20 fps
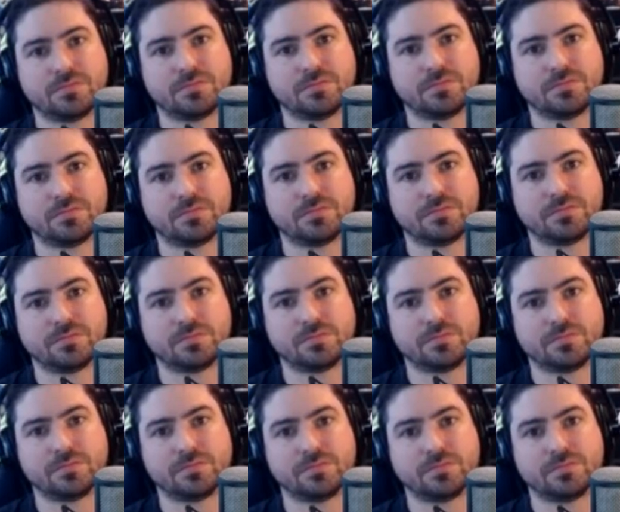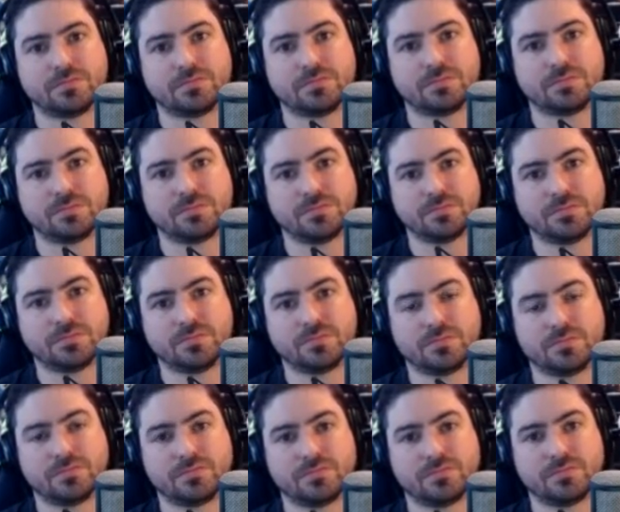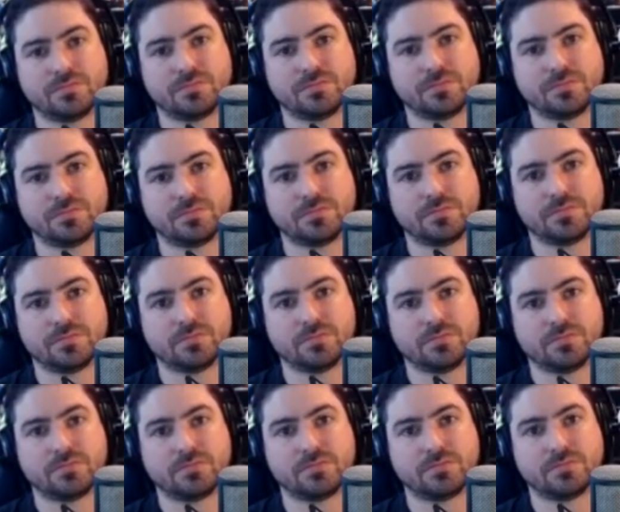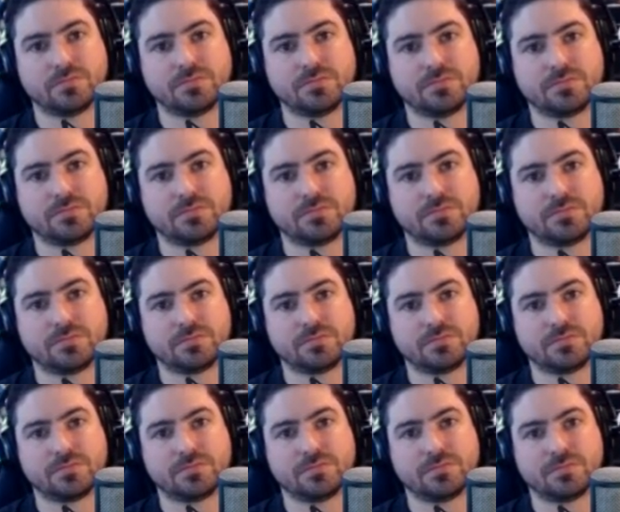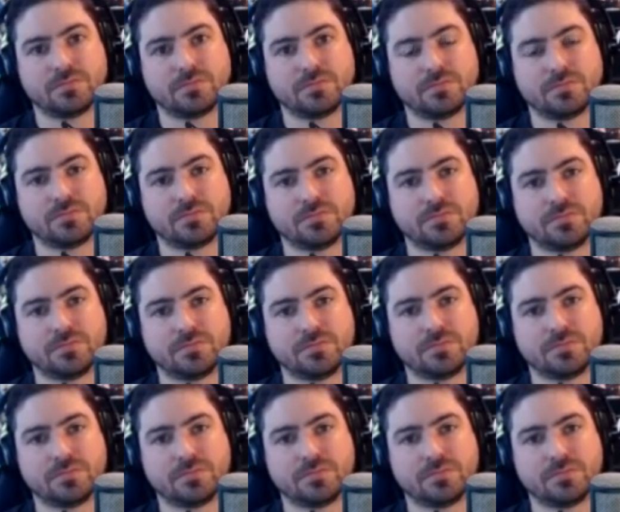The person shown says nothing.